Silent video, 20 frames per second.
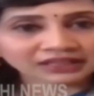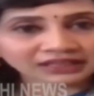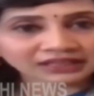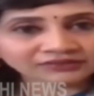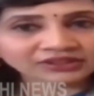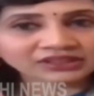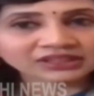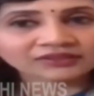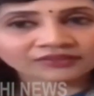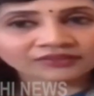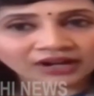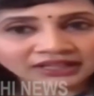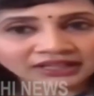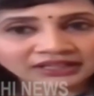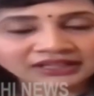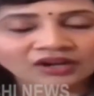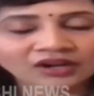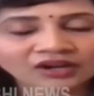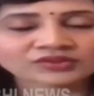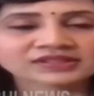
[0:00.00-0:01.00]
even the
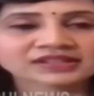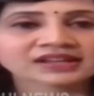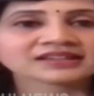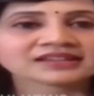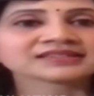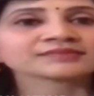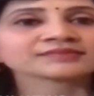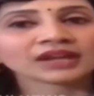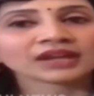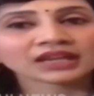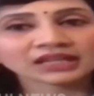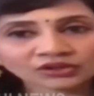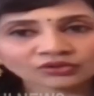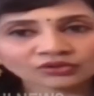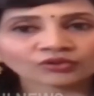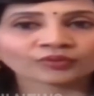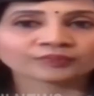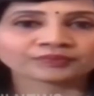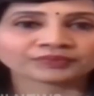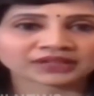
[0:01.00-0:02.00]
White House has many
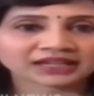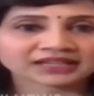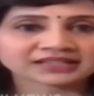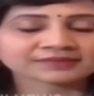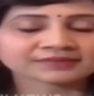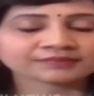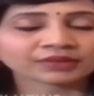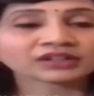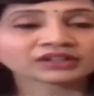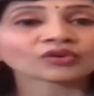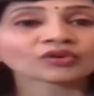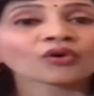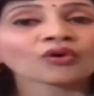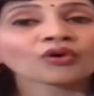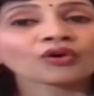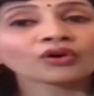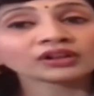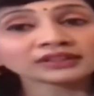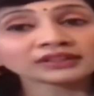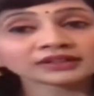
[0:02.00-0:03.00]
openings, but
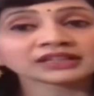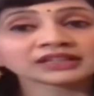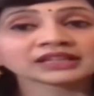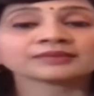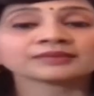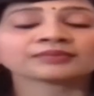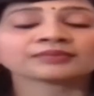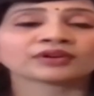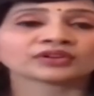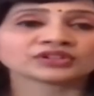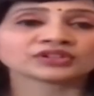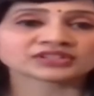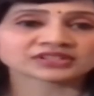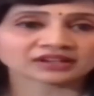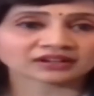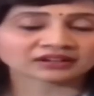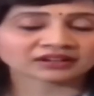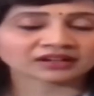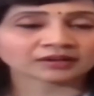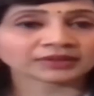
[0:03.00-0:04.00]
all the T points
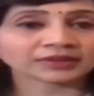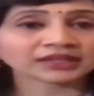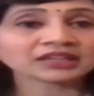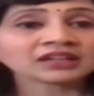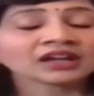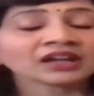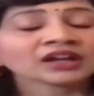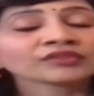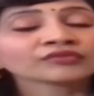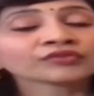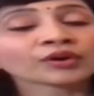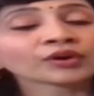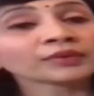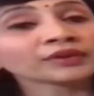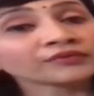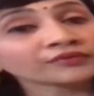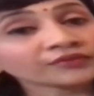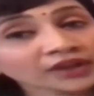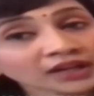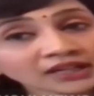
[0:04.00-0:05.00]
are coming from
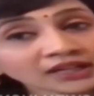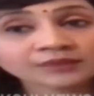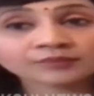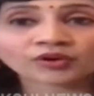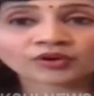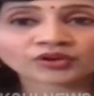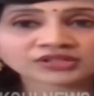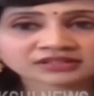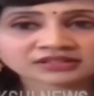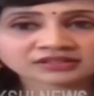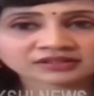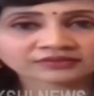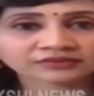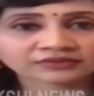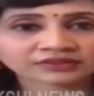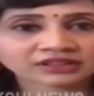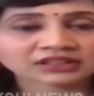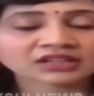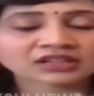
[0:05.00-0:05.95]
a very positive,